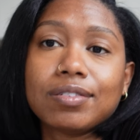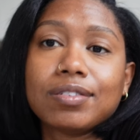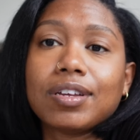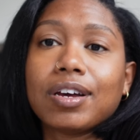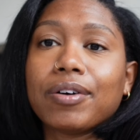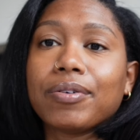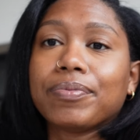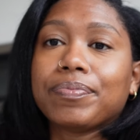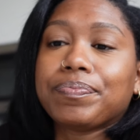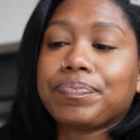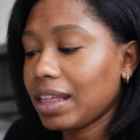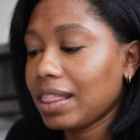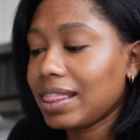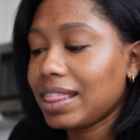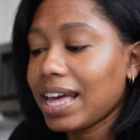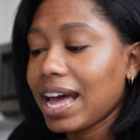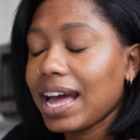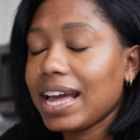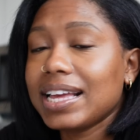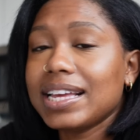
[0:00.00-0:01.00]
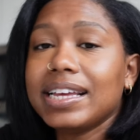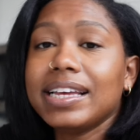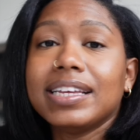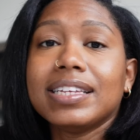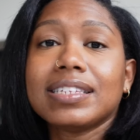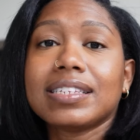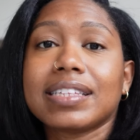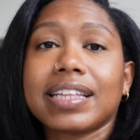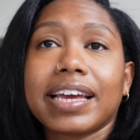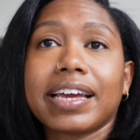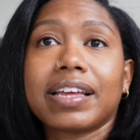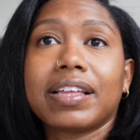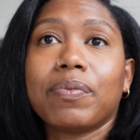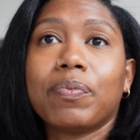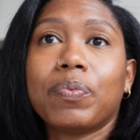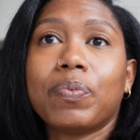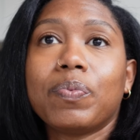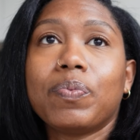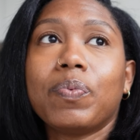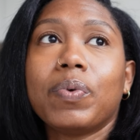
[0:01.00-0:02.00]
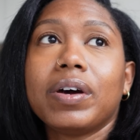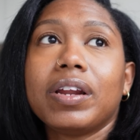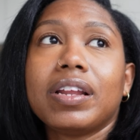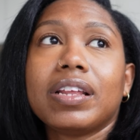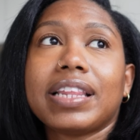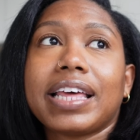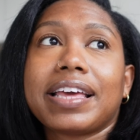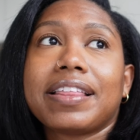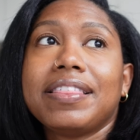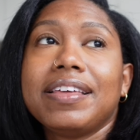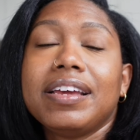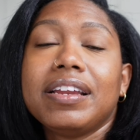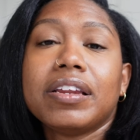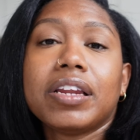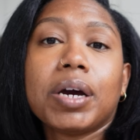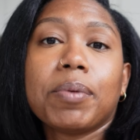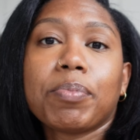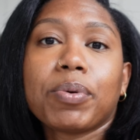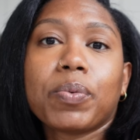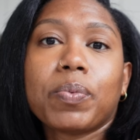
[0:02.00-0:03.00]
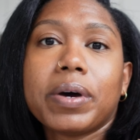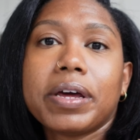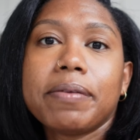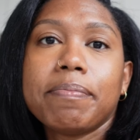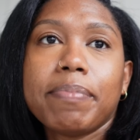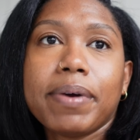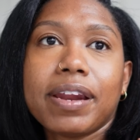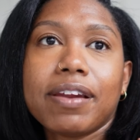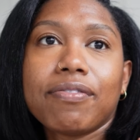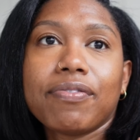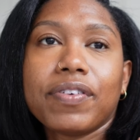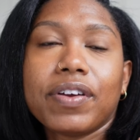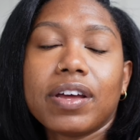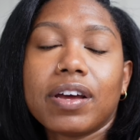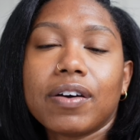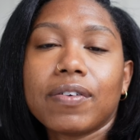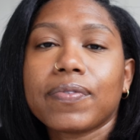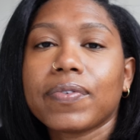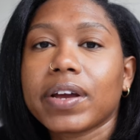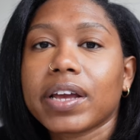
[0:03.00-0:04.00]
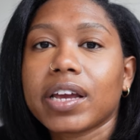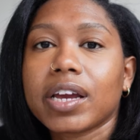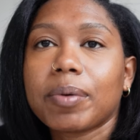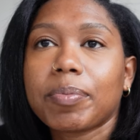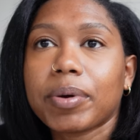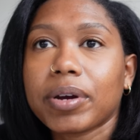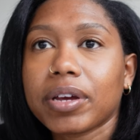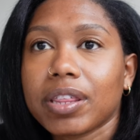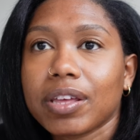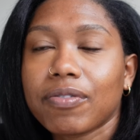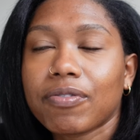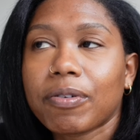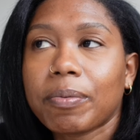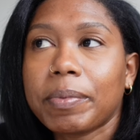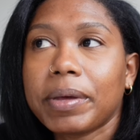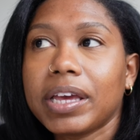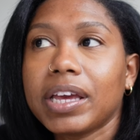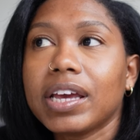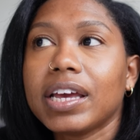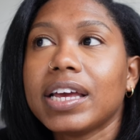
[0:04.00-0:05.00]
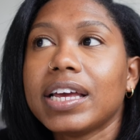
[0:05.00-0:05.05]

So that is the number one benefit of waking up early for me,